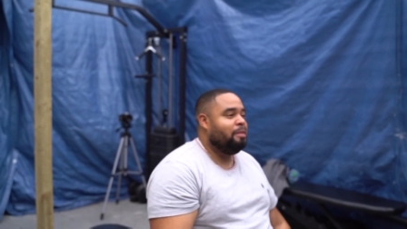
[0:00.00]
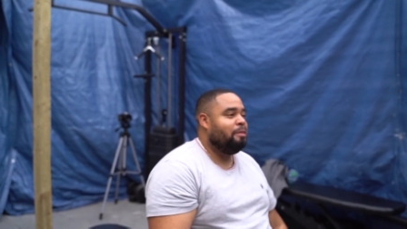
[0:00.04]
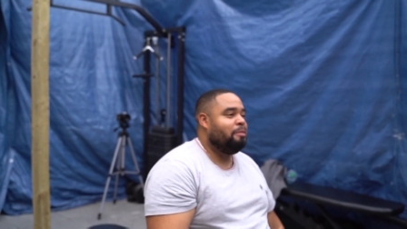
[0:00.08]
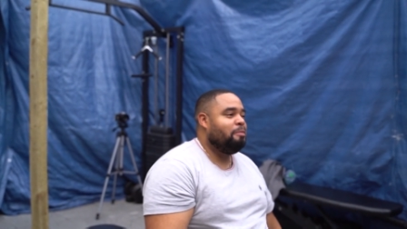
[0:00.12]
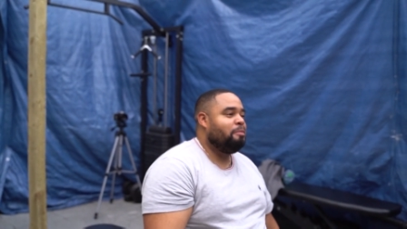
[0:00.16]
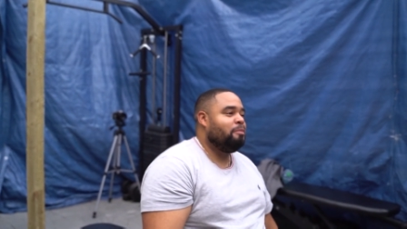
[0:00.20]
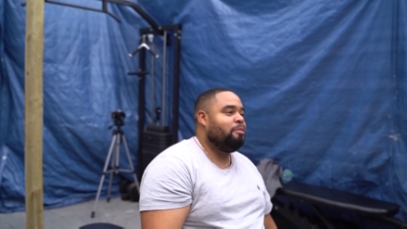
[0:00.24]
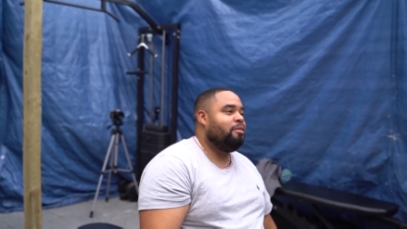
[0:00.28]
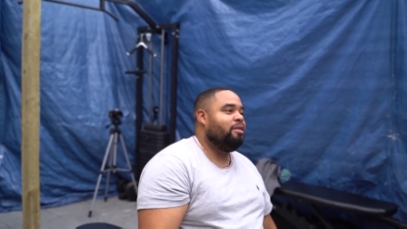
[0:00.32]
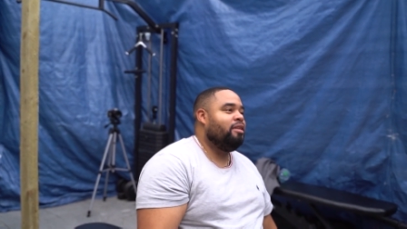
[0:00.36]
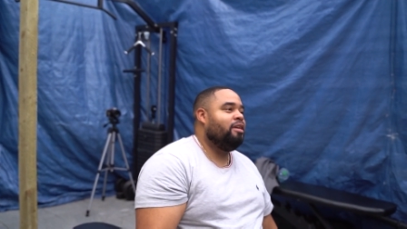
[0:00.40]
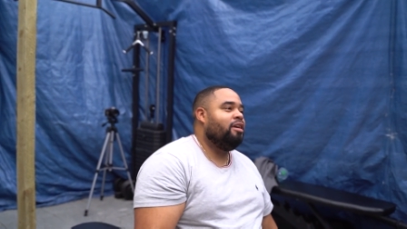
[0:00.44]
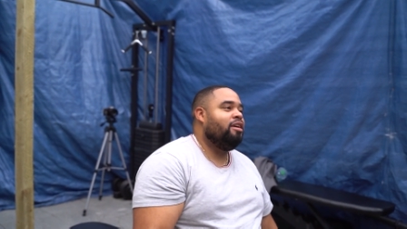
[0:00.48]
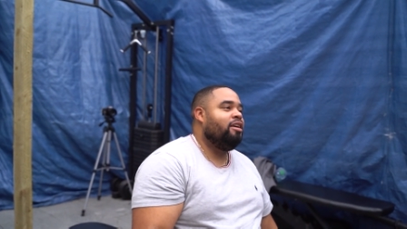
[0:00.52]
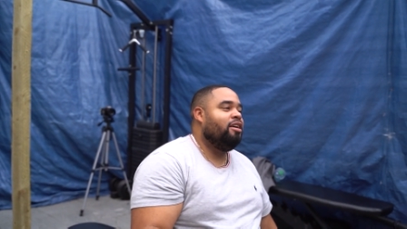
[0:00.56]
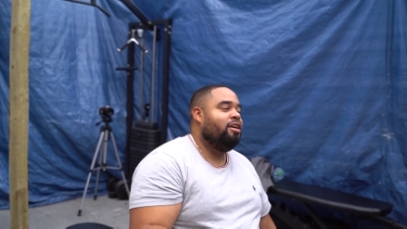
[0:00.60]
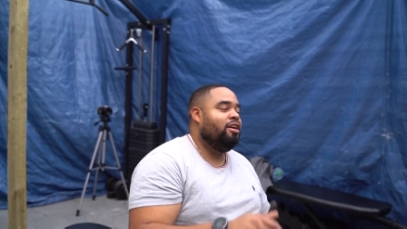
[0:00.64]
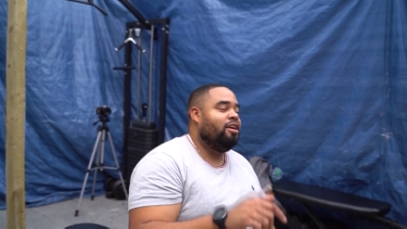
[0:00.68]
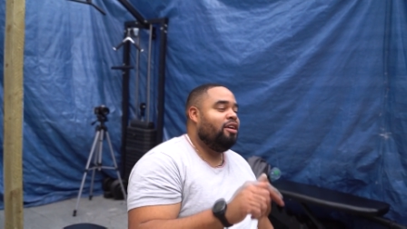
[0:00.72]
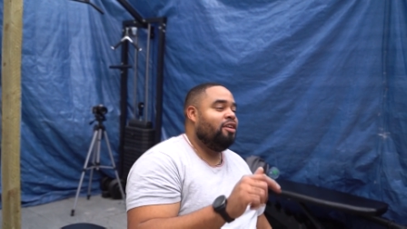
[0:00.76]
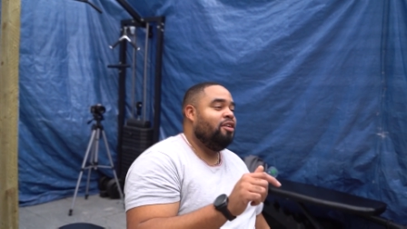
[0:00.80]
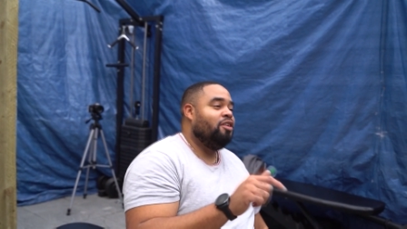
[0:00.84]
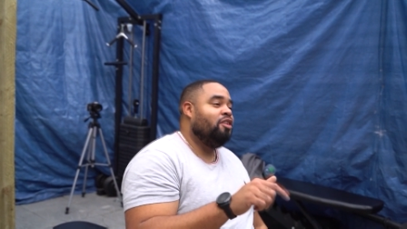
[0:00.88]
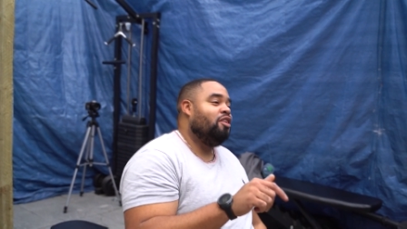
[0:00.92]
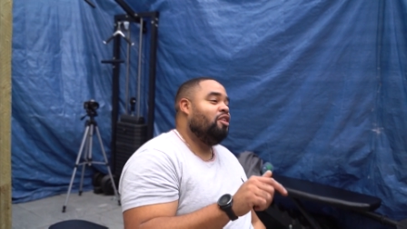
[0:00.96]
of the belly."
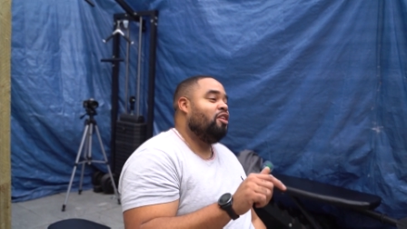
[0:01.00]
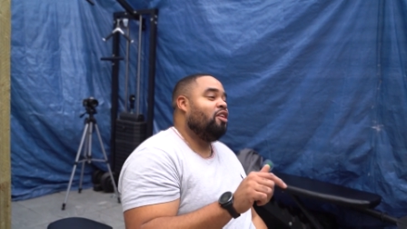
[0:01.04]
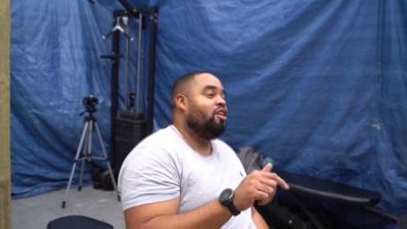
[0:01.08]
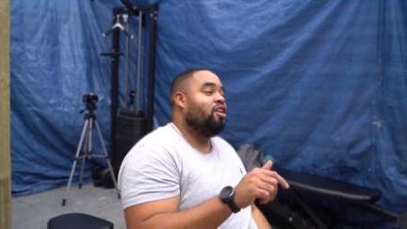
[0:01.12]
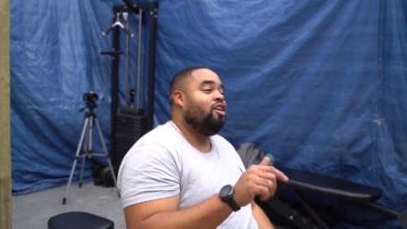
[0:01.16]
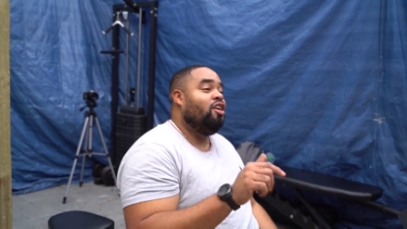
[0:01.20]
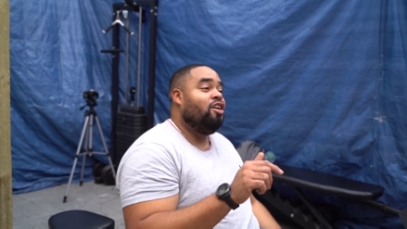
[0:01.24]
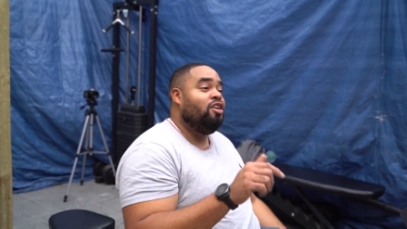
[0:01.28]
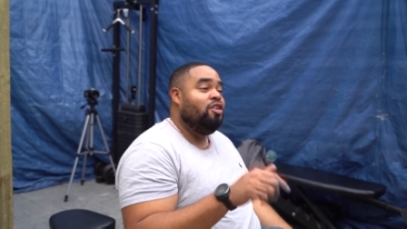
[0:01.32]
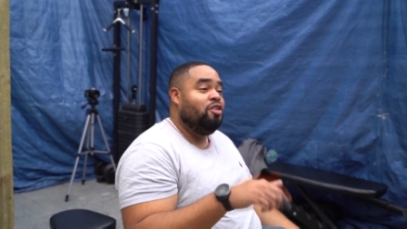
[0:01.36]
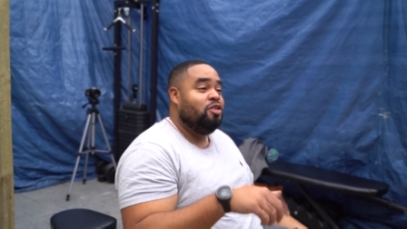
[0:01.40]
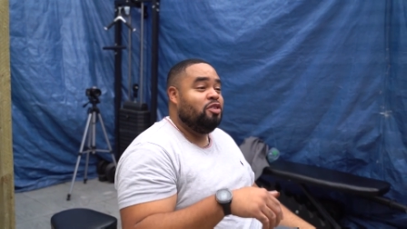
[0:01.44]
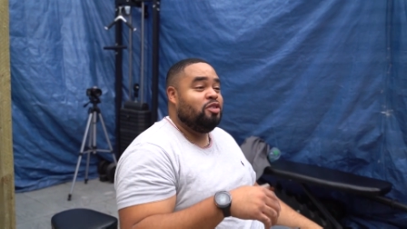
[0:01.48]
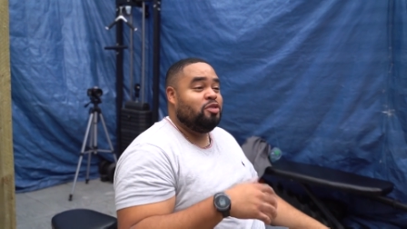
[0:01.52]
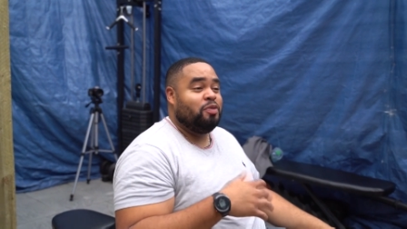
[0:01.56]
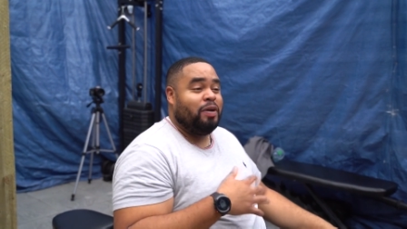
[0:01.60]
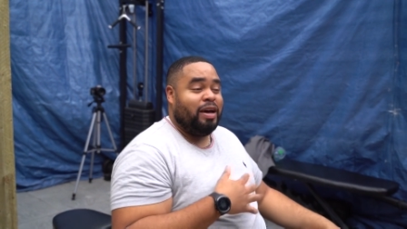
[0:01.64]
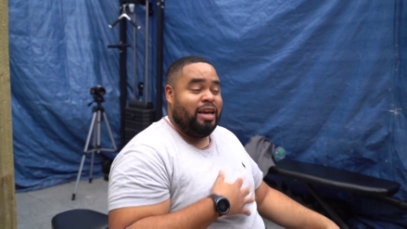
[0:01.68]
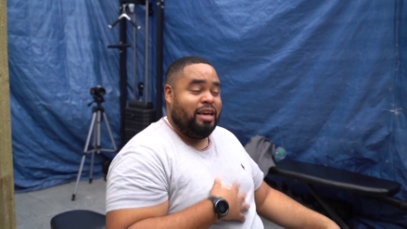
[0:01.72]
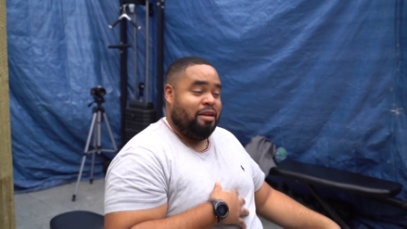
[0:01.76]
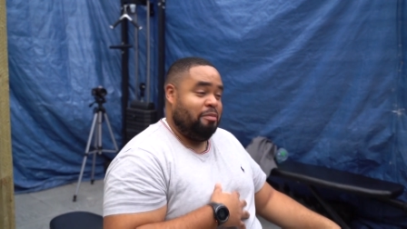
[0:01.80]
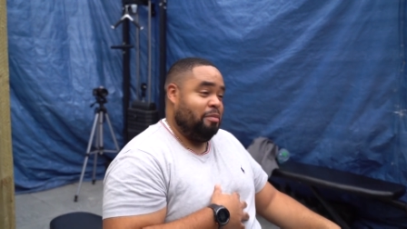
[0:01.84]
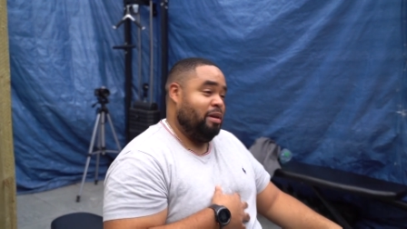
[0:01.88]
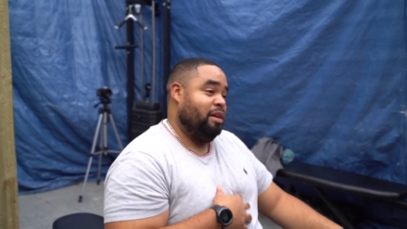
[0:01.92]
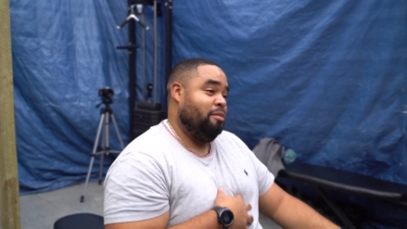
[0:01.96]
And you know, God knows
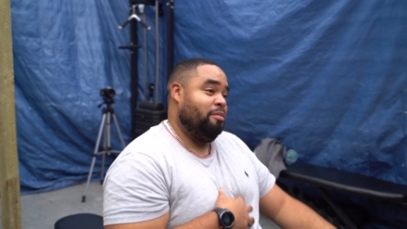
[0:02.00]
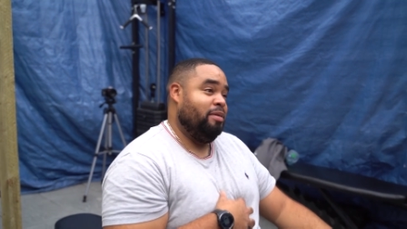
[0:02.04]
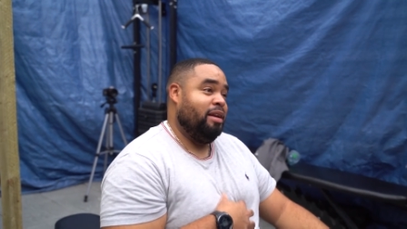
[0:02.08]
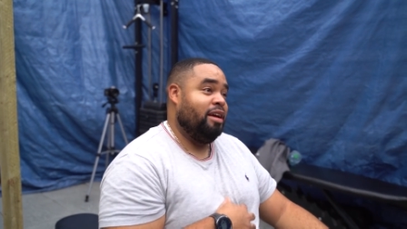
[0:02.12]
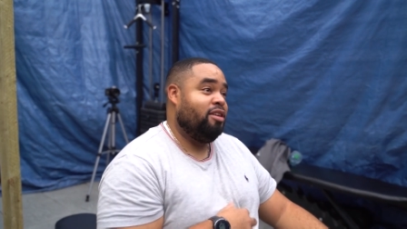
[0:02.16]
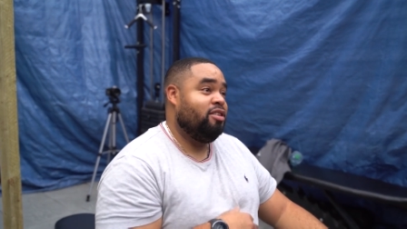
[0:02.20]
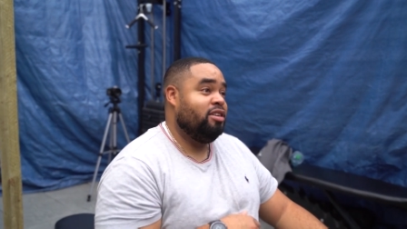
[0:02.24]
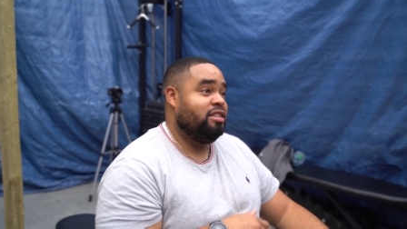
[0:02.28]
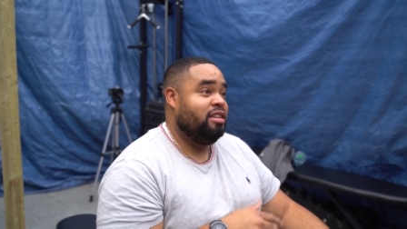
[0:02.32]
why he made me like.